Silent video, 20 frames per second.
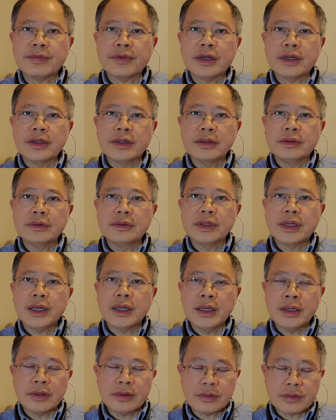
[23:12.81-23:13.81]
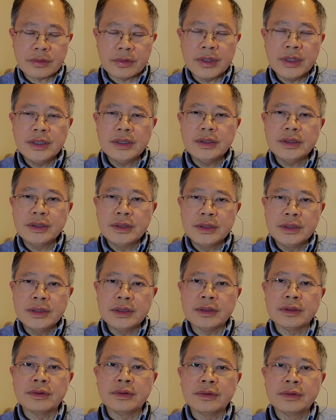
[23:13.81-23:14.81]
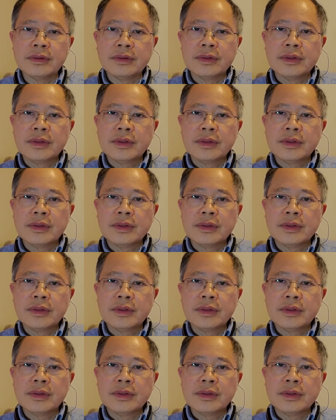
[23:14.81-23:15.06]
done a great deal